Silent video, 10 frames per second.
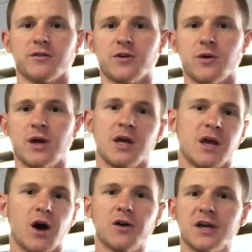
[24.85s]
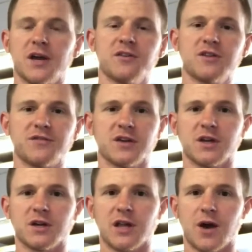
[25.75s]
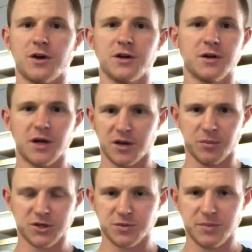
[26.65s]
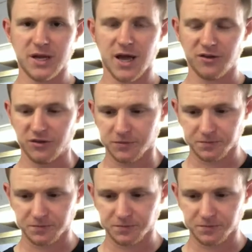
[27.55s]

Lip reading: So, all that kind of stuff can get clouded and a bunch of BS.